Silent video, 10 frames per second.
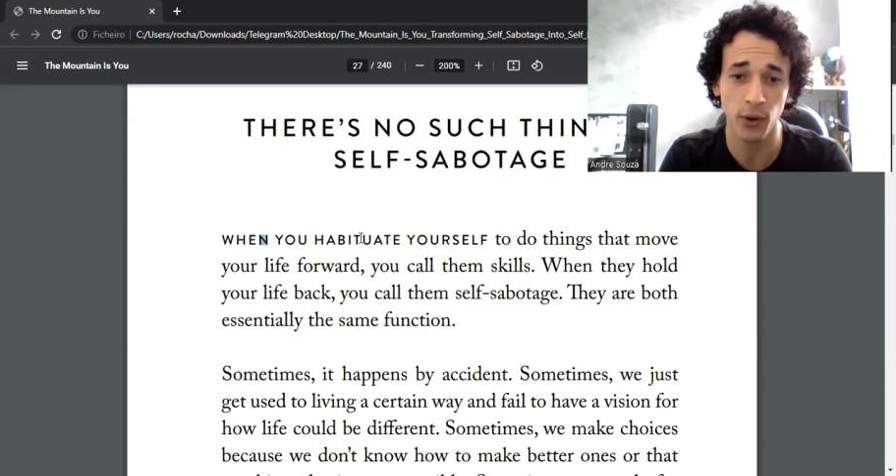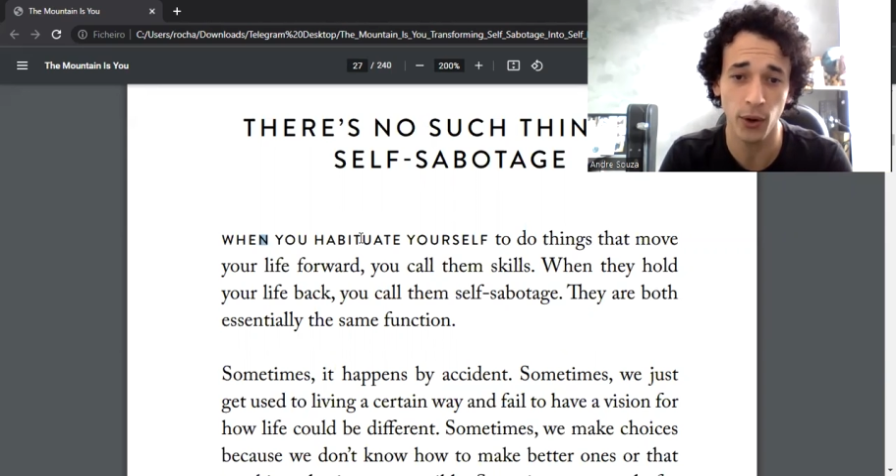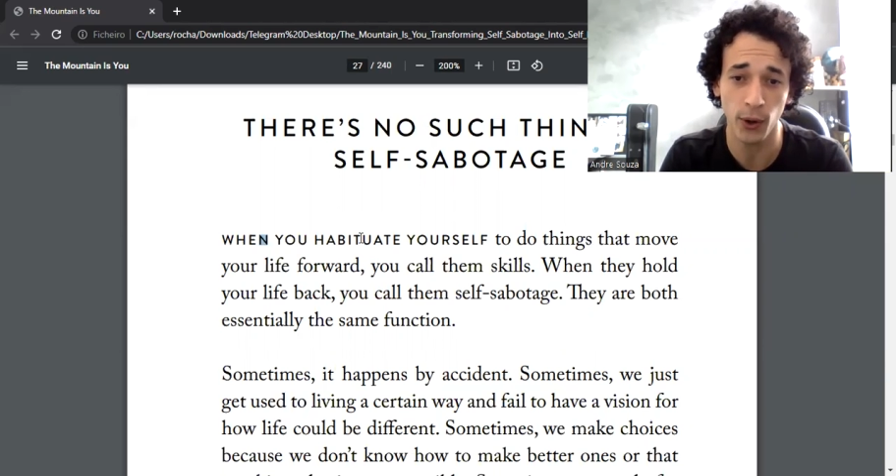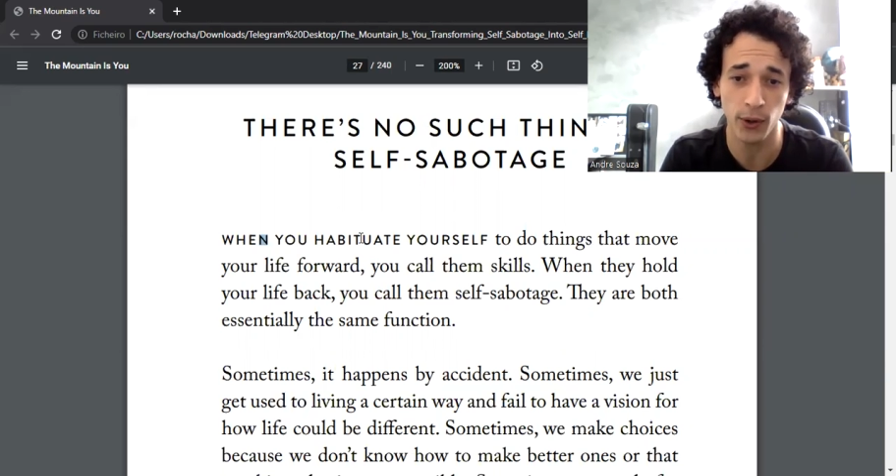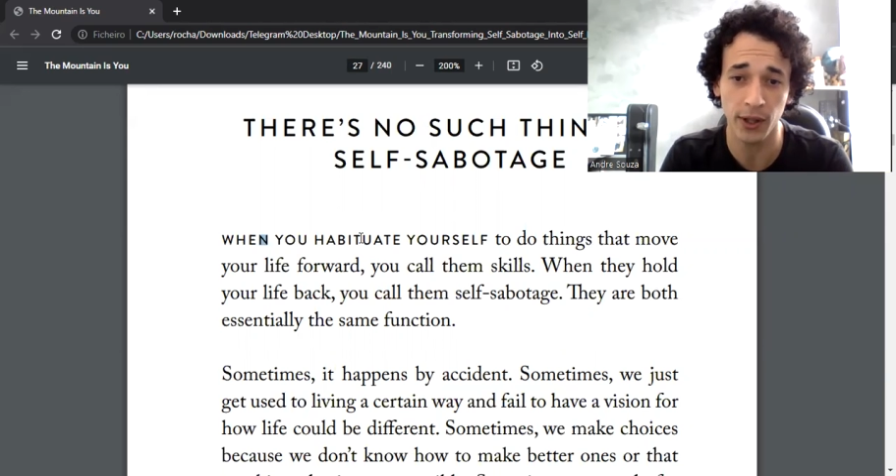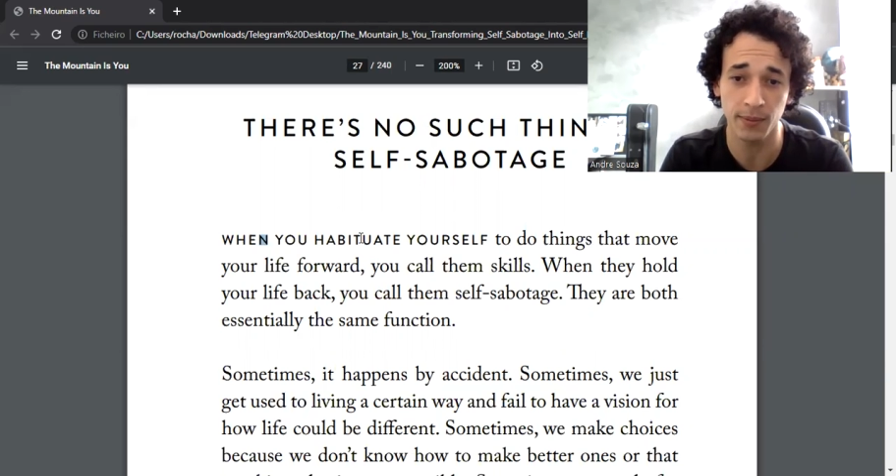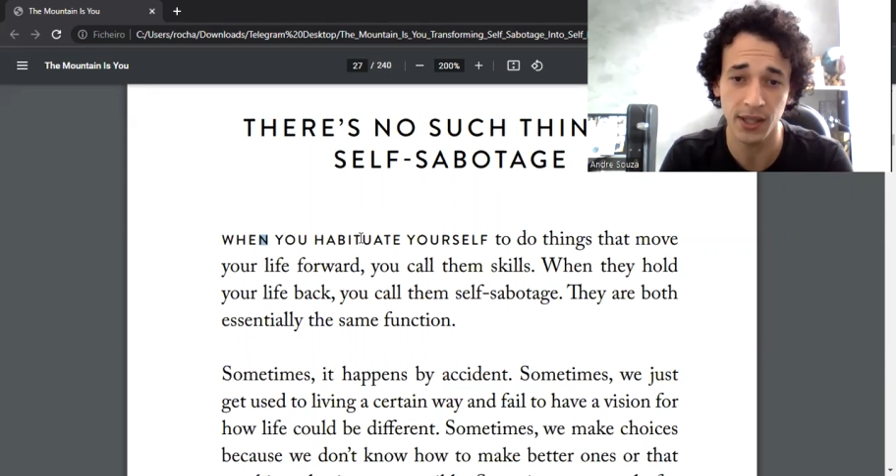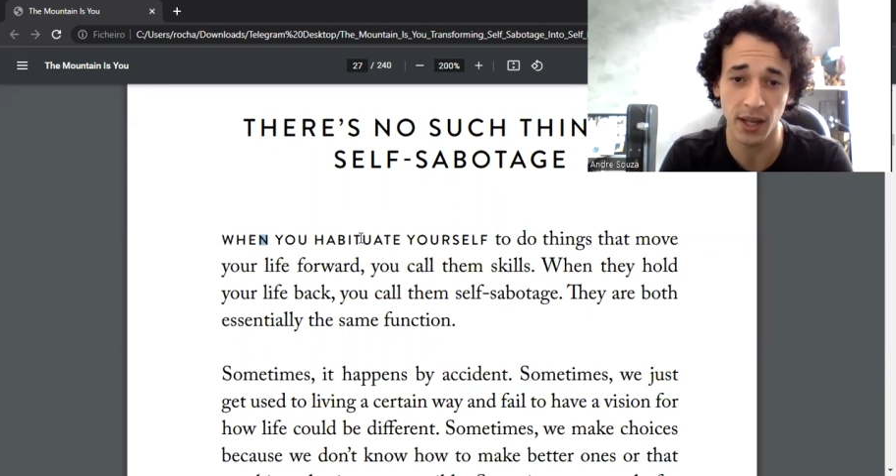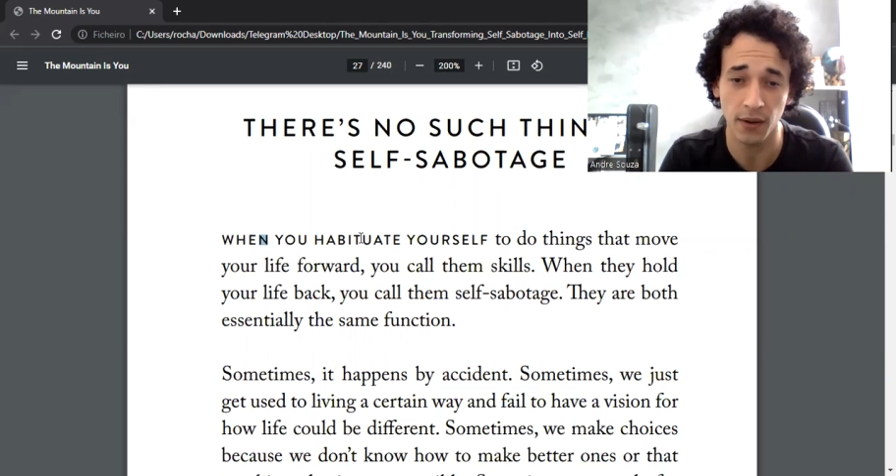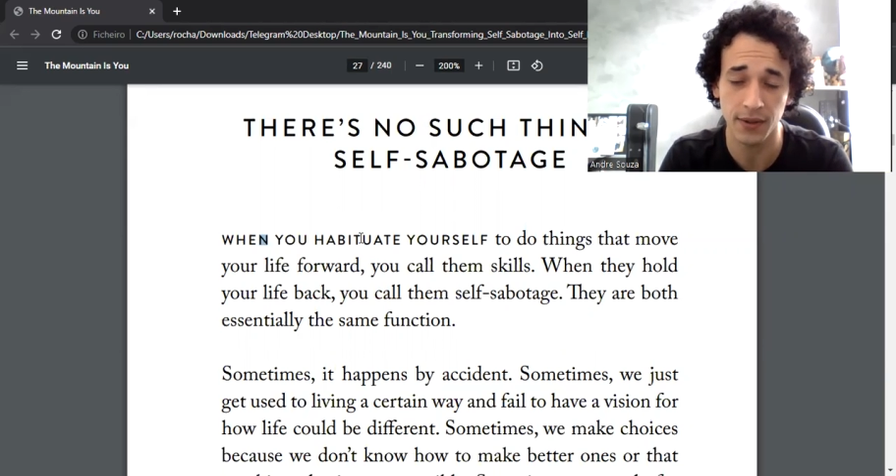you call them
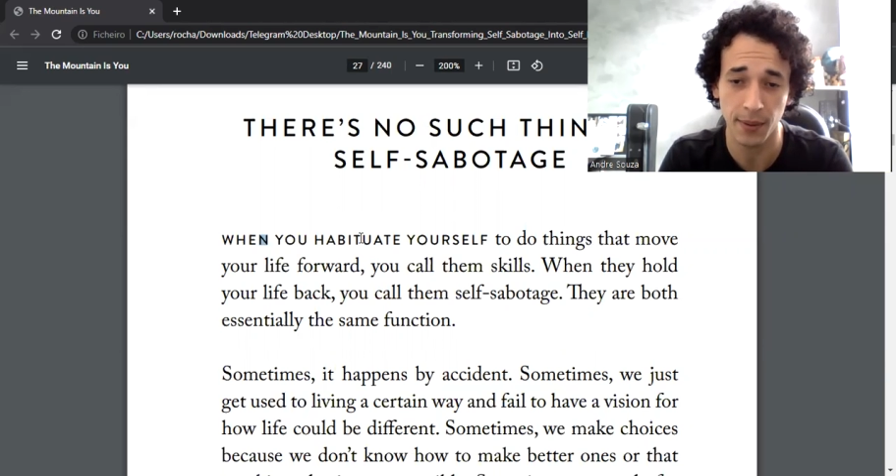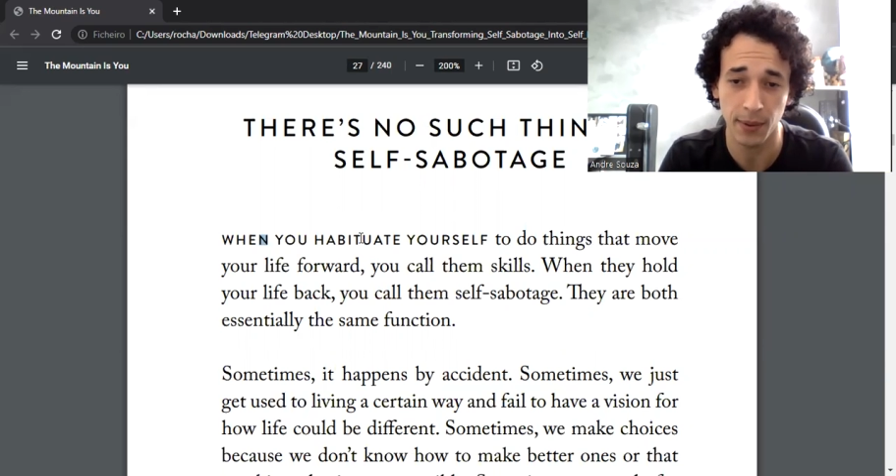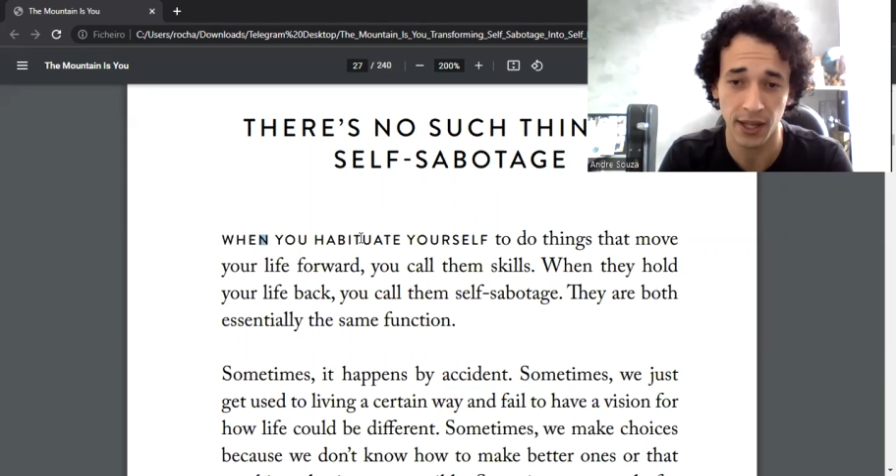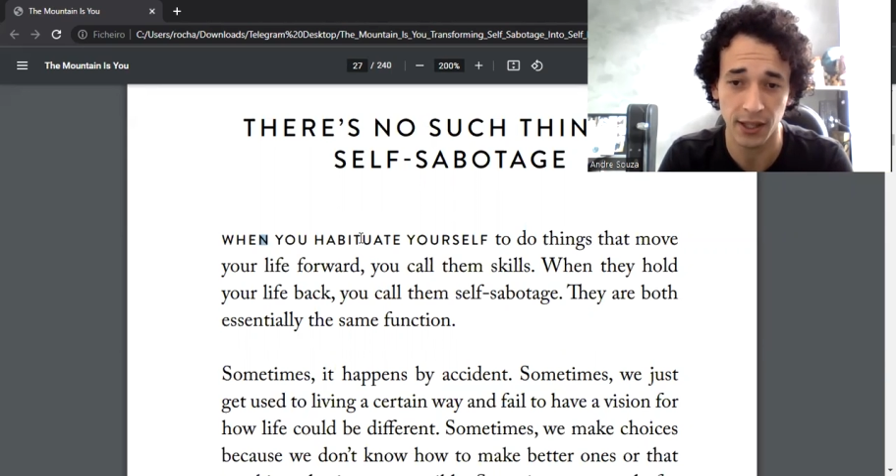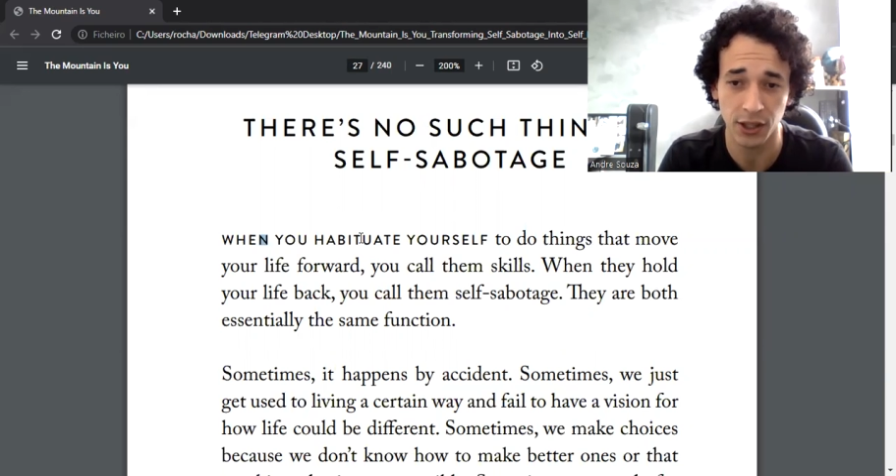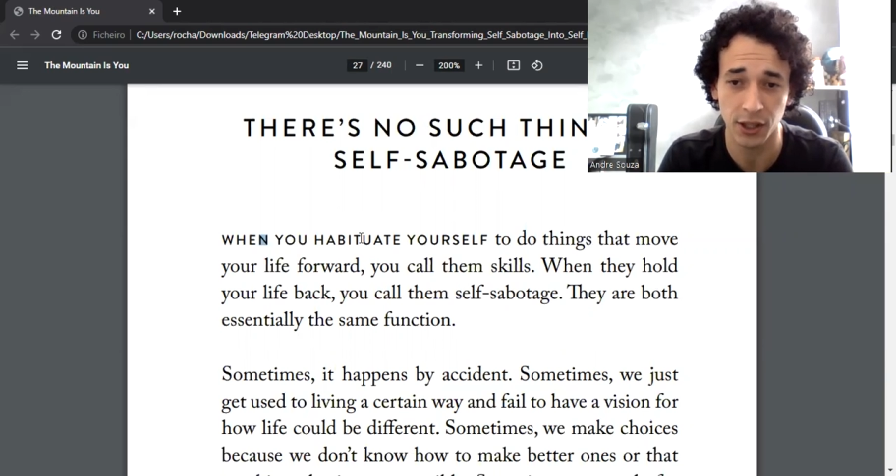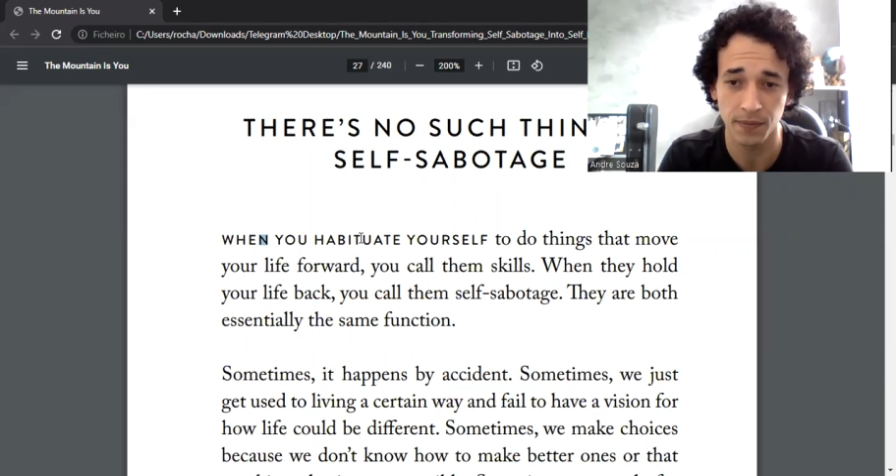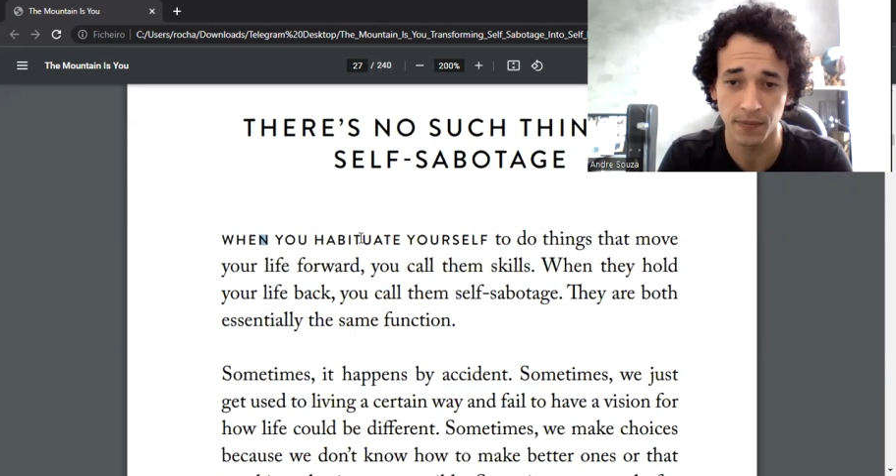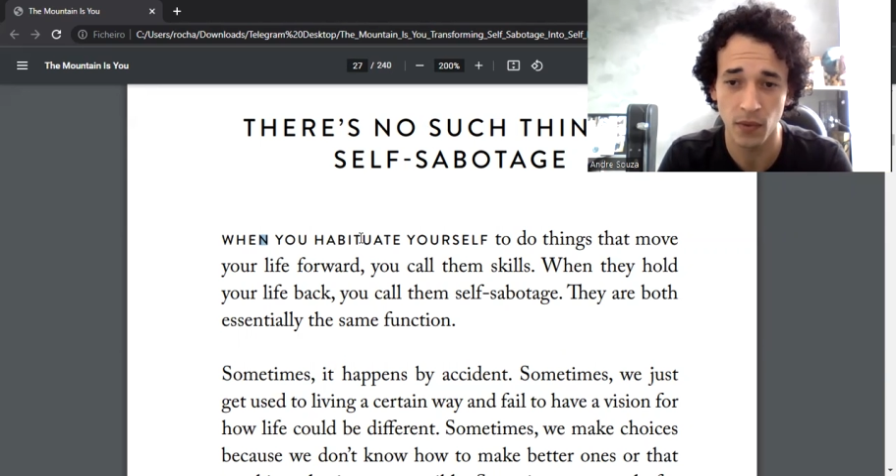self-sabotage.